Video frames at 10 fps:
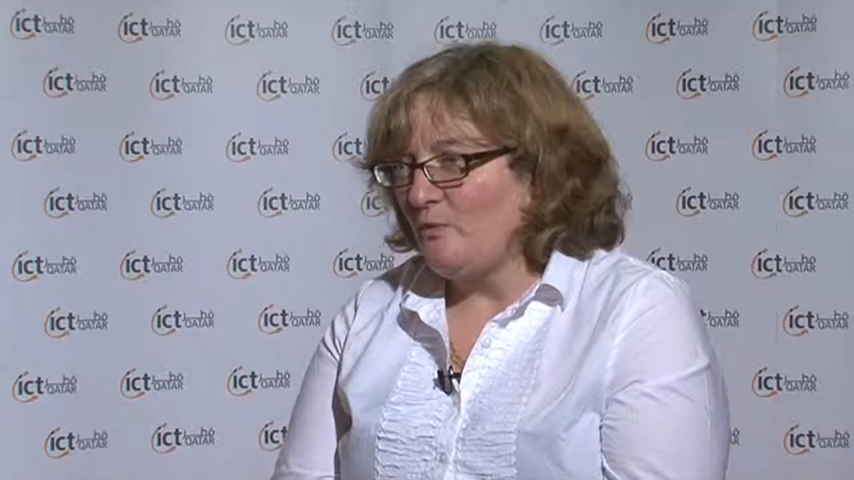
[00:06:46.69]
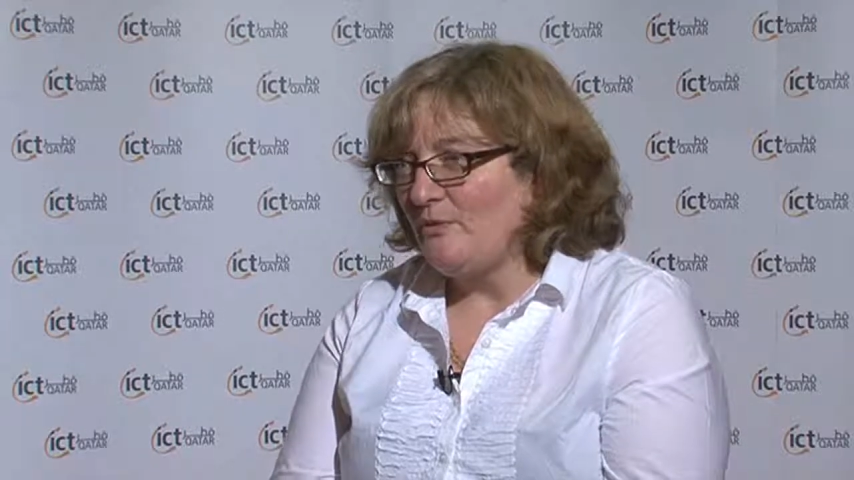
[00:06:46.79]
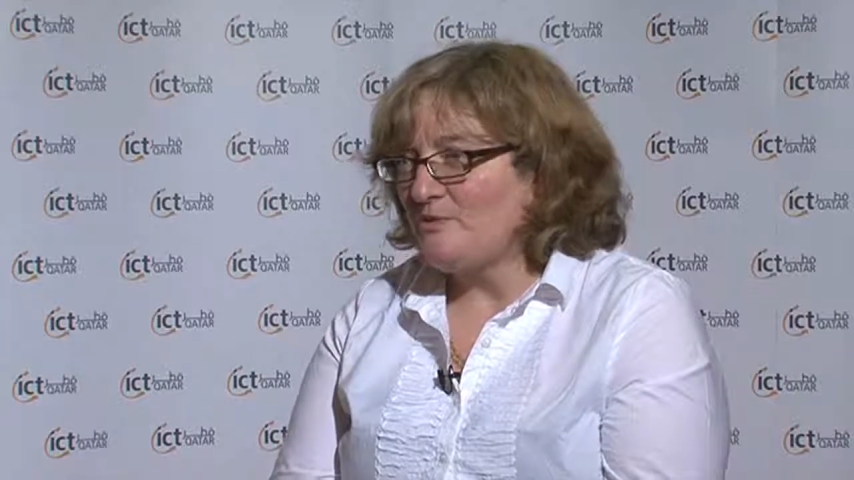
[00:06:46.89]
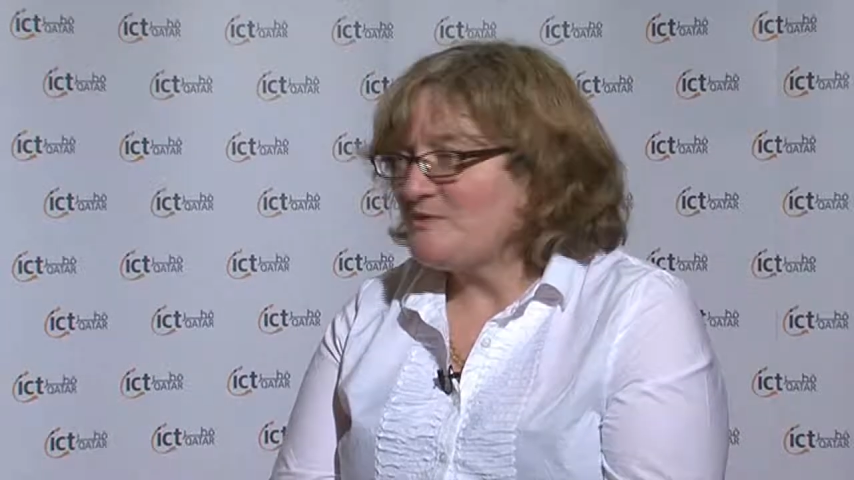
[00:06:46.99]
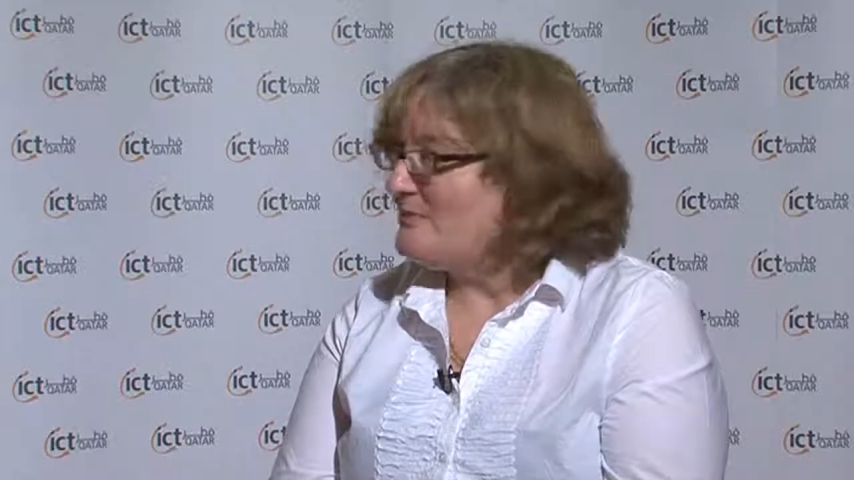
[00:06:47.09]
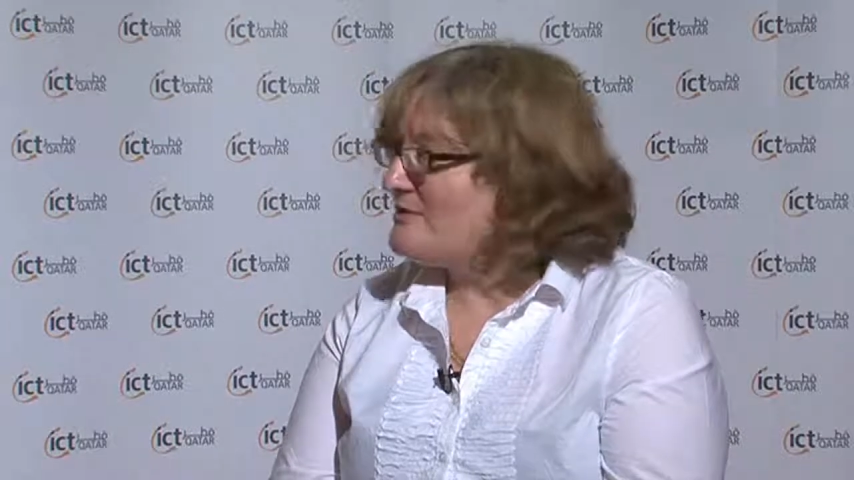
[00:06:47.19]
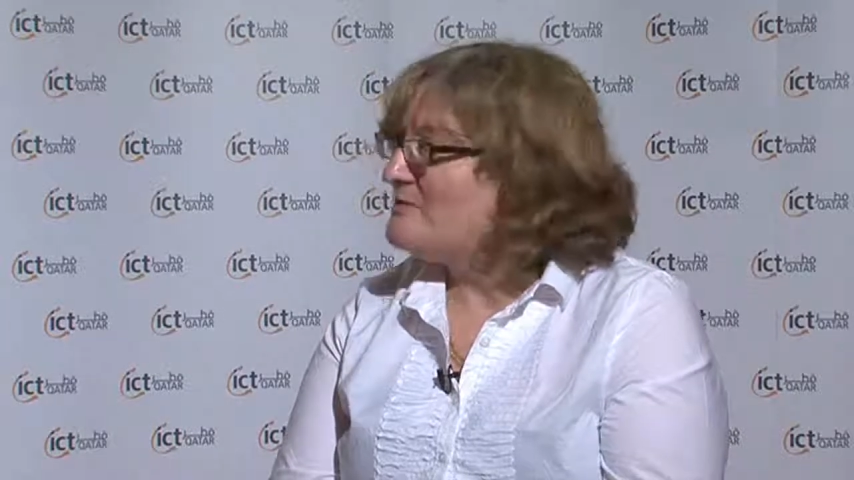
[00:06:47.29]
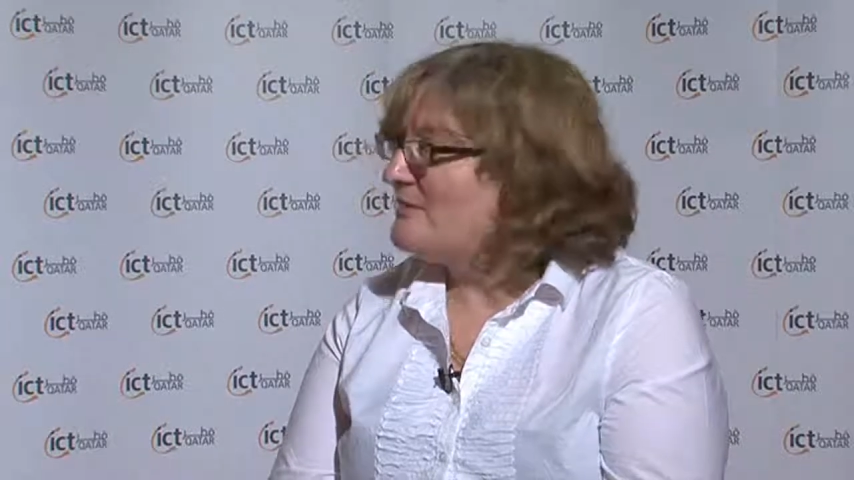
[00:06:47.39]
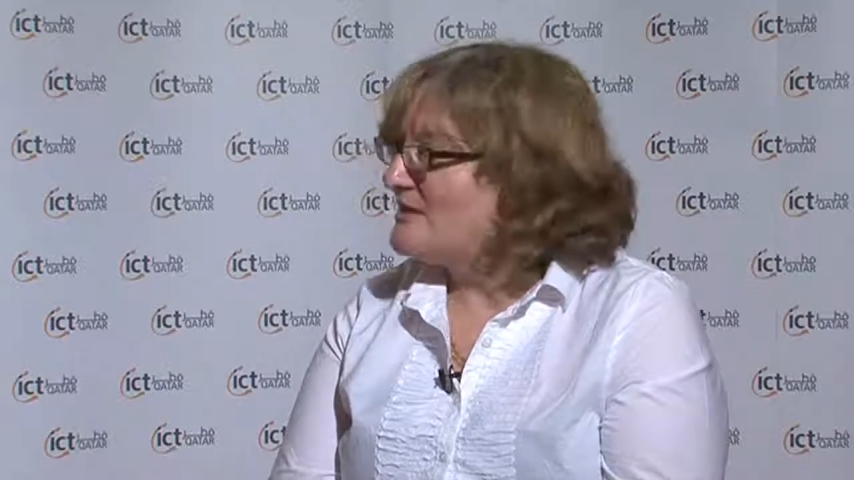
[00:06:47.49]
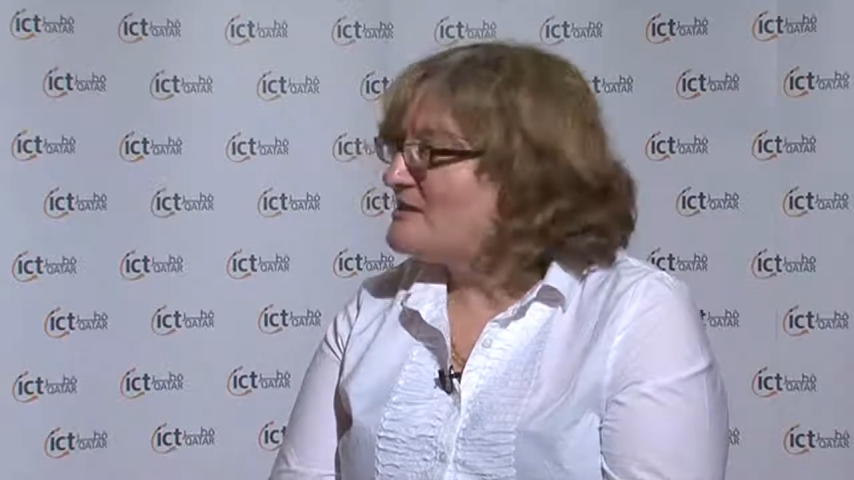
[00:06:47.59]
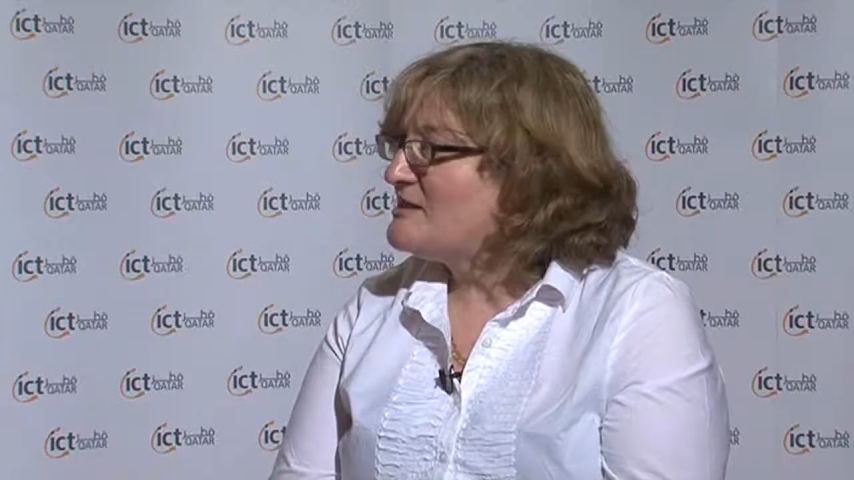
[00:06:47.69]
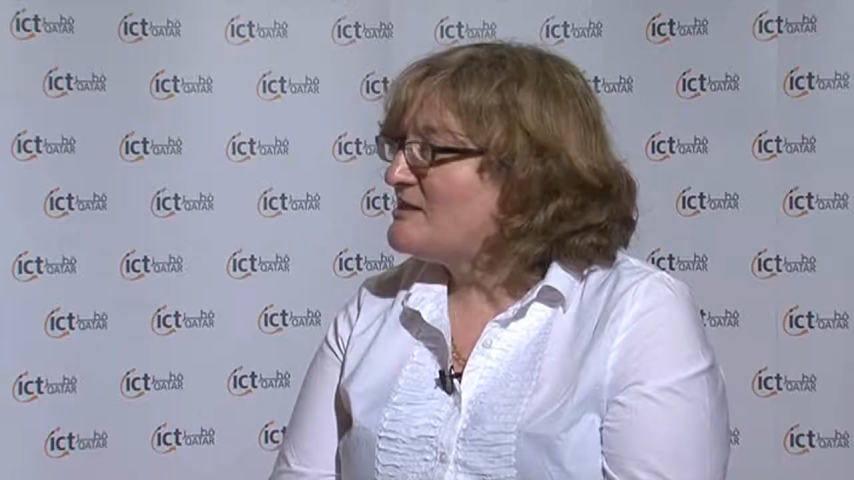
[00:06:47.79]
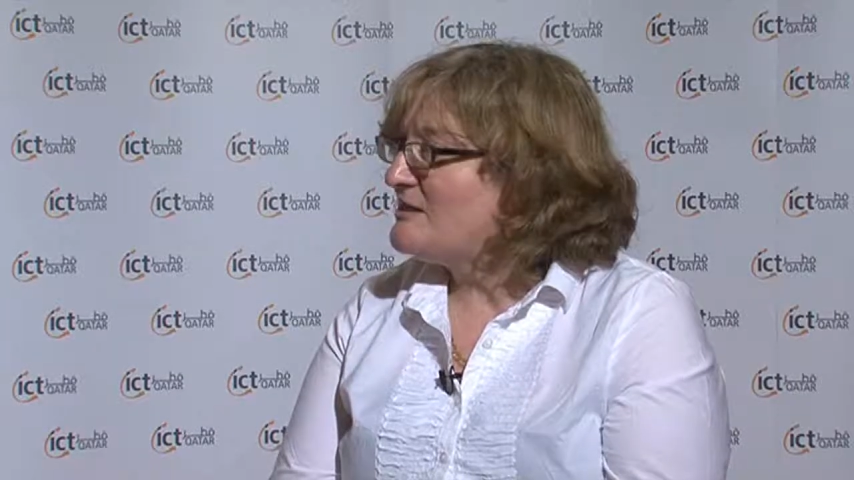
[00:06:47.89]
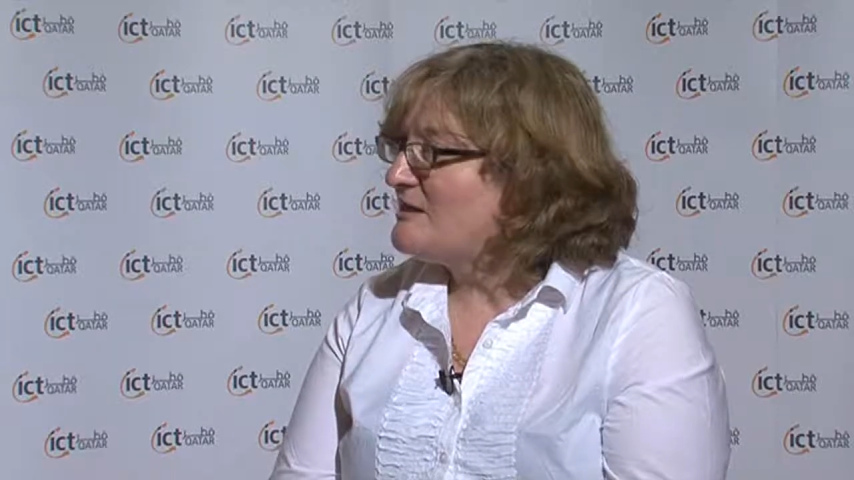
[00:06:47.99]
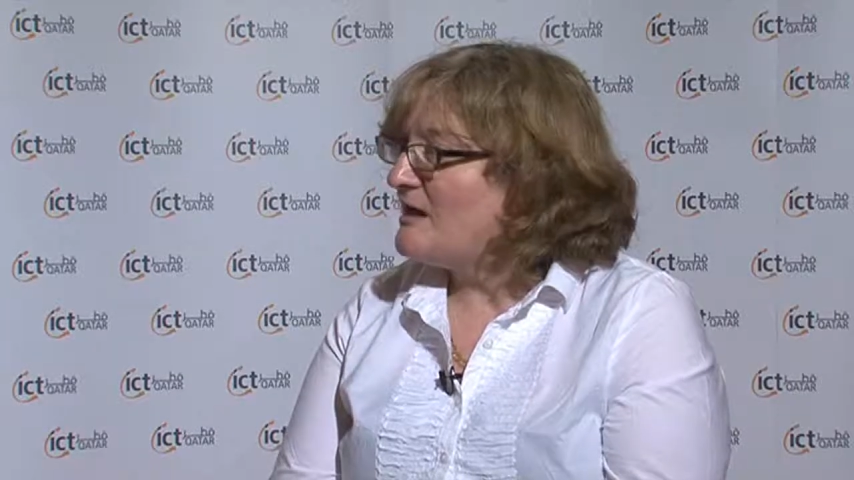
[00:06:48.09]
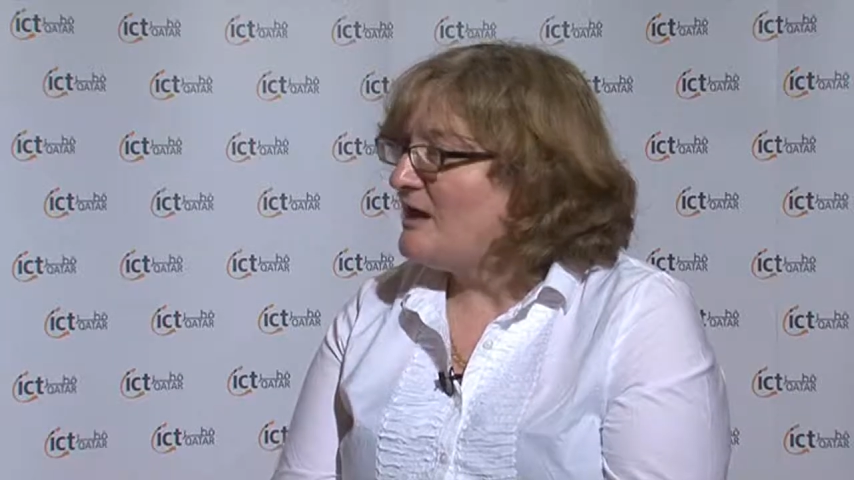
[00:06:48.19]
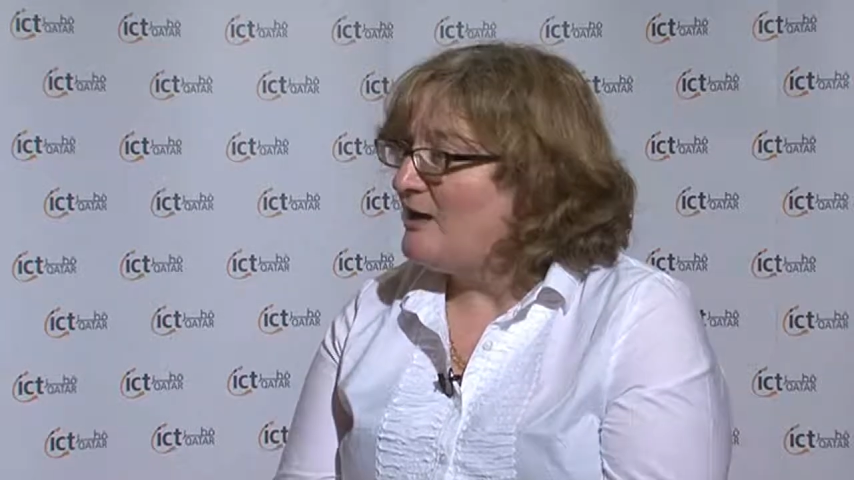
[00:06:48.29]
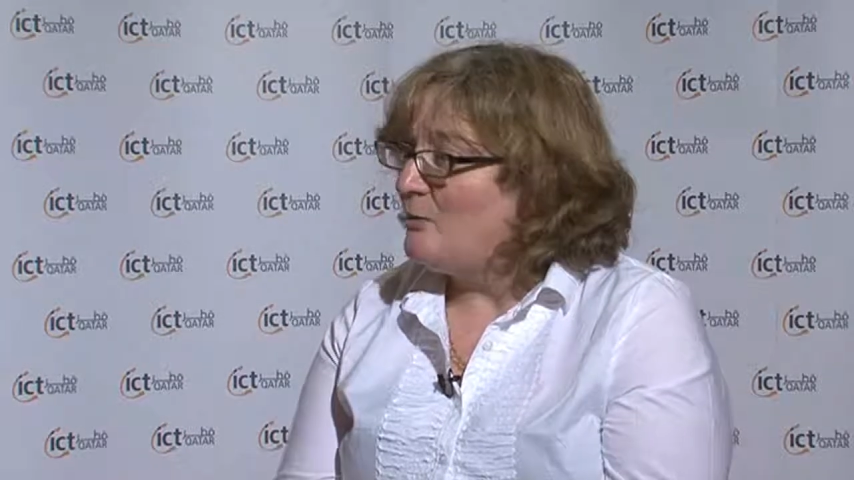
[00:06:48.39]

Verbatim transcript: corporate responsibility and